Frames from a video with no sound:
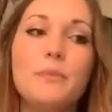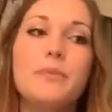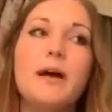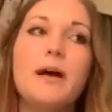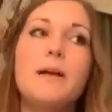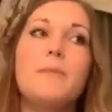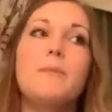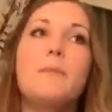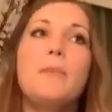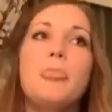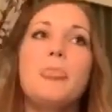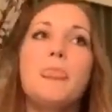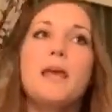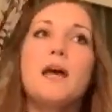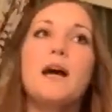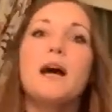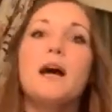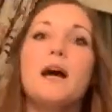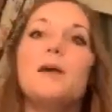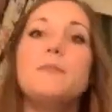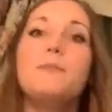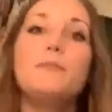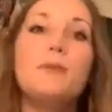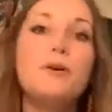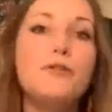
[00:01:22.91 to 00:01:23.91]
But
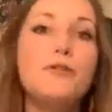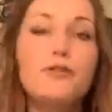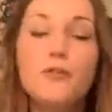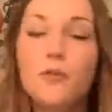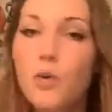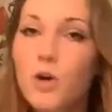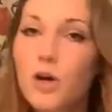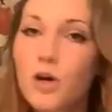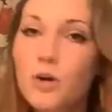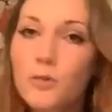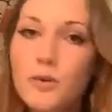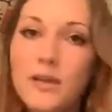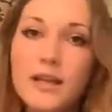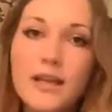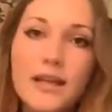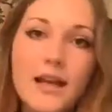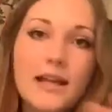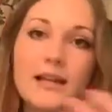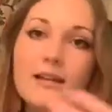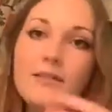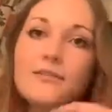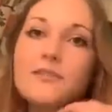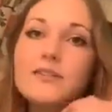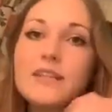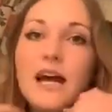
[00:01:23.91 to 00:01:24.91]
before we kind
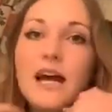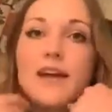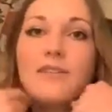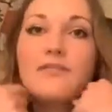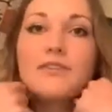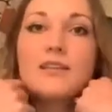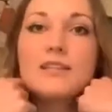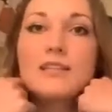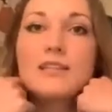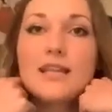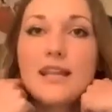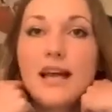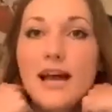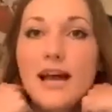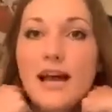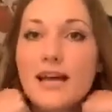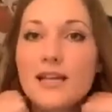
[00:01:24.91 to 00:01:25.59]
of dive into that,